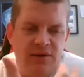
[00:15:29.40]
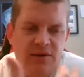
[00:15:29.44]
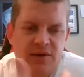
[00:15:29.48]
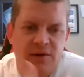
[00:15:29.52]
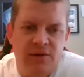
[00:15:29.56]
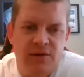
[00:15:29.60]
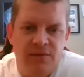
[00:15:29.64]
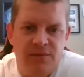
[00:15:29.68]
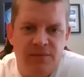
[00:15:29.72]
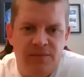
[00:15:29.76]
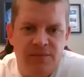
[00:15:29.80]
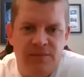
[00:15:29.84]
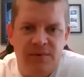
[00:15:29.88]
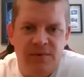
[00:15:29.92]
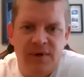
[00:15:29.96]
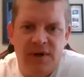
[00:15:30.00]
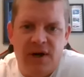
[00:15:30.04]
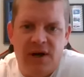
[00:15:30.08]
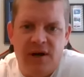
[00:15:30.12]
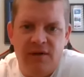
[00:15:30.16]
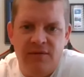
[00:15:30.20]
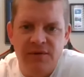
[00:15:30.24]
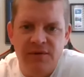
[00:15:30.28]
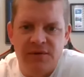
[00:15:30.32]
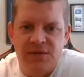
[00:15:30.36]
you know,
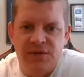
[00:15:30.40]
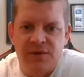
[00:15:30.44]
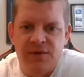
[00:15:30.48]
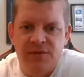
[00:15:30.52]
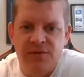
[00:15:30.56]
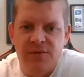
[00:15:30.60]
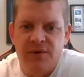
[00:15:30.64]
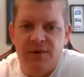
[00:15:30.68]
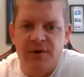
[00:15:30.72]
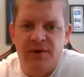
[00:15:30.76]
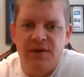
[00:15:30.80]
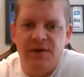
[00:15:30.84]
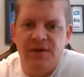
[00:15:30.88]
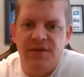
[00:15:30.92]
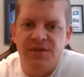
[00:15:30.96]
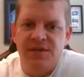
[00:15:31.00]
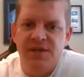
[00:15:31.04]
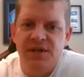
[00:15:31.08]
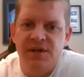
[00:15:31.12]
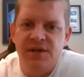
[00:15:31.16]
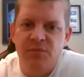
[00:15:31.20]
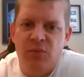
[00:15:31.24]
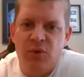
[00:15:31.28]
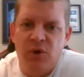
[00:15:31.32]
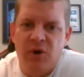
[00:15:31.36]
obviously we're
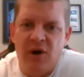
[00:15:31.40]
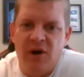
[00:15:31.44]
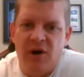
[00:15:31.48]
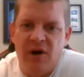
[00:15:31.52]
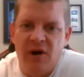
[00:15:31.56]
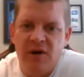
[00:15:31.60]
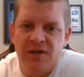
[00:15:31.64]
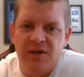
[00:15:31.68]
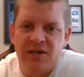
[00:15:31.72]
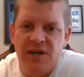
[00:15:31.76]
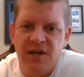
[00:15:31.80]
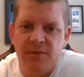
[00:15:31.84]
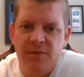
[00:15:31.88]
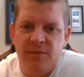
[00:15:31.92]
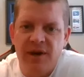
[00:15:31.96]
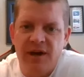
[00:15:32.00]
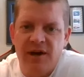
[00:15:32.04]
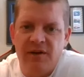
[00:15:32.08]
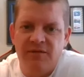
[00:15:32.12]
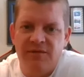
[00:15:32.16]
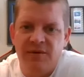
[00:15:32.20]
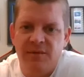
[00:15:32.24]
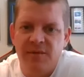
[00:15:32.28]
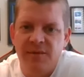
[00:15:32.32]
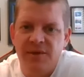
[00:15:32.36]
seeing more cards coming
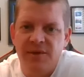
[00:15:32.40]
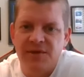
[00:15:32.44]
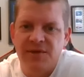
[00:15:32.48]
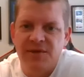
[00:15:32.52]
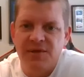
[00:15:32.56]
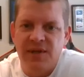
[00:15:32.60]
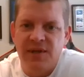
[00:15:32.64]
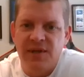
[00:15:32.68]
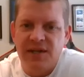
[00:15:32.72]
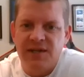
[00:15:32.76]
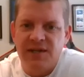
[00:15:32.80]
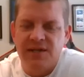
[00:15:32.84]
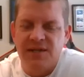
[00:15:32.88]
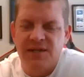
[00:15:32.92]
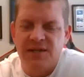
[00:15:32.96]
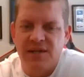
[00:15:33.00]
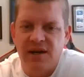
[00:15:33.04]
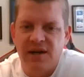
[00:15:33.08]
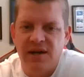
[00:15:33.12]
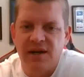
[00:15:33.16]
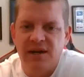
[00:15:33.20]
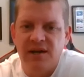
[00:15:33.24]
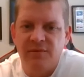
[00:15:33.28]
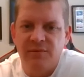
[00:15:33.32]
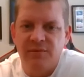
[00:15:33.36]
out from you, so that's
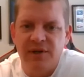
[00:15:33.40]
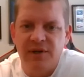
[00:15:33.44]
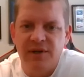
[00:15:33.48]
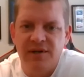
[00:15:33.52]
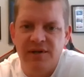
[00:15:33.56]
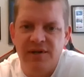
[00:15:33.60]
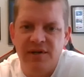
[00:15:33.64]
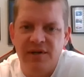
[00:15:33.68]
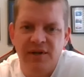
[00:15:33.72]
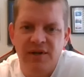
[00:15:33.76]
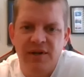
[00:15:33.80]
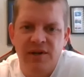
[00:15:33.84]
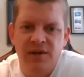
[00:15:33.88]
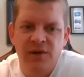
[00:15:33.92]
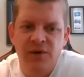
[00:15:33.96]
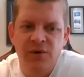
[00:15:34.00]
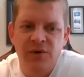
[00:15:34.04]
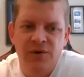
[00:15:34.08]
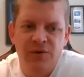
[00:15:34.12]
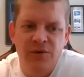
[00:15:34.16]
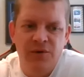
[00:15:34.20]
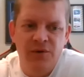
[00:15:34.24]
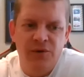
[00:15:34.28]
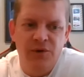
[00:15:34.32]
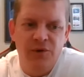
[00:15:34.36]
exciting. But
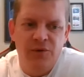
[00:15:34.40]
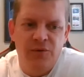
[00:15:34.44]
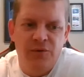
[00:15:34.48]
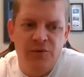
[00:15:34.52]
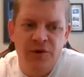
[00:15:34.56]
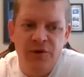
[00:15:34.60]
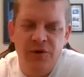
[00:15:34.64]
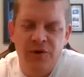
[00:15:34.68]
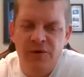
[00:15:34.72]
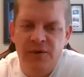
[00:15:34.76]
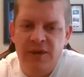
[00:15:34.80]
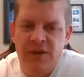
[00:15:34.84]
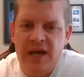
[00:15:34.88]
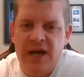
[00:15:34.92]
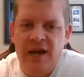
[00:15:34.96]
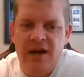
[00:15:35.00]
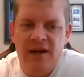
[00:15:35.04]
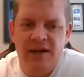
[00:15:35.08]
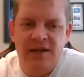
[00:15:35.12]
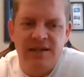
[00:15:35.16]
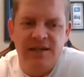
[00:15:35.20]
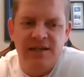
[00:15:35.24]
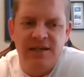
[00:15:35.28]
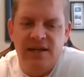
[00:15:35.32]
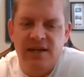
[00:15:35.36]
who, who renewed
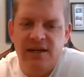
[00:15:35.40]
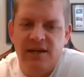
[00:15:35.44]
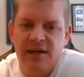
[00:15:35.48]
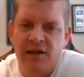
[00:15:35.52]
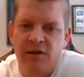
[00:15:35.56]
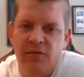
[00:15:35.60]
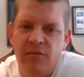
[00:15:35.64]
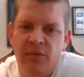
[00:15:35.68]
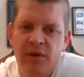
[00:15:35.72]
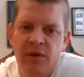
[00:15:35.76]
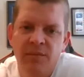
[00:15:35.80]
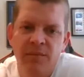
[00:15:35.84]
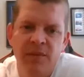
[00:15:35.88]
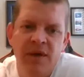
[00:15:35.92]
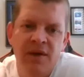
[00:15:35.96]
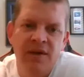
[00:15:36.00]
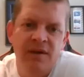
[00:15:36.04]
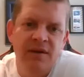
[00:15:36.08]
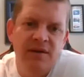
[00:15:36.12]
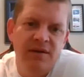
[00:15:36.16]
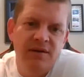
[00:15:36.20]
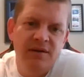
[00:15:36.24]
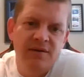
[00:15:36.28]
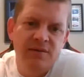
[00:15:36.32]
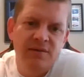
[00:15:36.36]
that uh, commitment
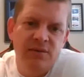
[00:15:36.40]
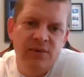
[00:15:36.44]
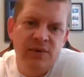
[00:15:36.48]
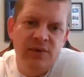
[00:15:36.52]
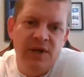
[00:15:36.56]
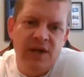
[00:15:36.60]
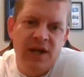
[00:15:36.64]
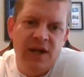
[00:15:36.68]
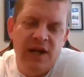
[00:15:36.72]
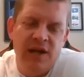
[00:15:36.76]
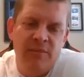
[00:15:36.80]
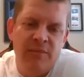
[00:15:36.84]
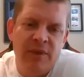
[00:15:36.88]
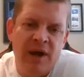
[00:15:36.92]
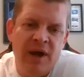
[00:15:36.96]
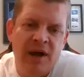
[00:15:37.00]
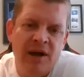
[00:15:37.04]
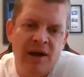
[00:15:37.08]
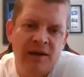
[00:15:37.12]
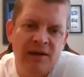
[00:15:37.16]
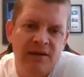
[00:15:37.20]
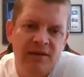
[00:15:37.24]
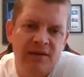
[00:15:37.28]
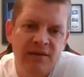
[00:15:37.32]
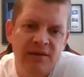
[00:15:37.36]
when you came
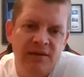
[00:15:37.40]
back?